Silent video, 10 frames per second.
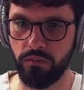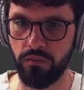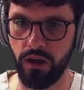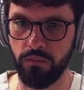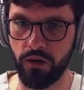
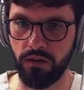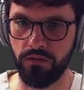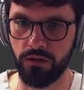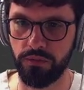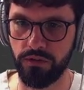My model
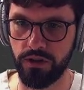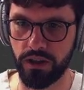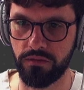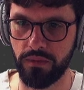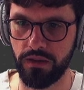view
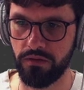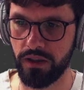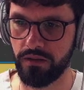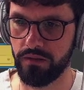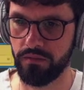projection
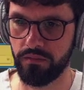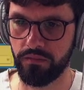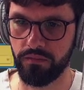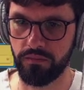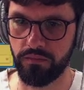matrix,
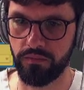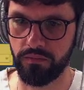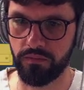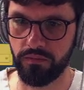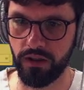
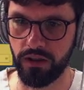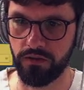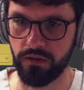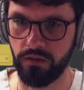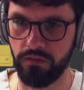like
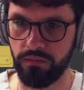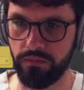so.